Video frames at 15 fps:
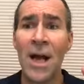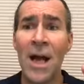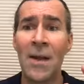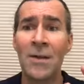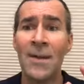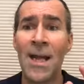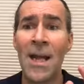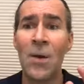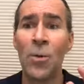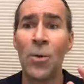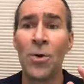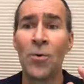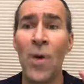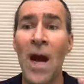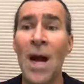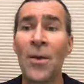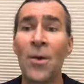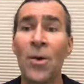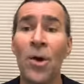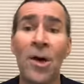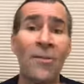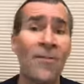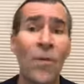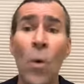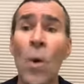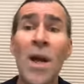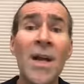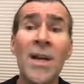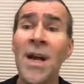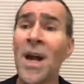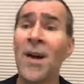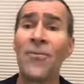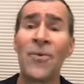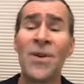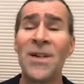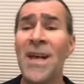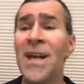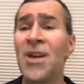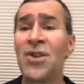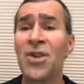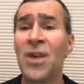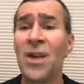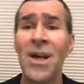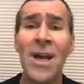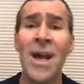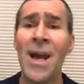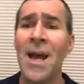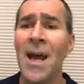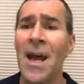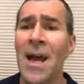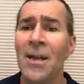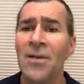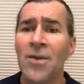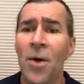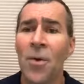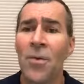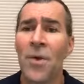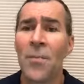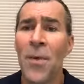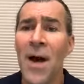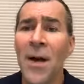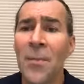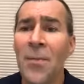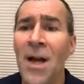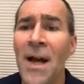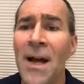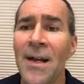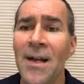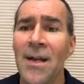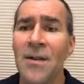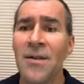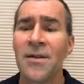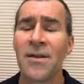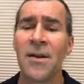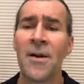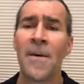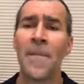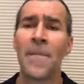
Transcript: and they would rather avoid confrontation. And so the bottom line is,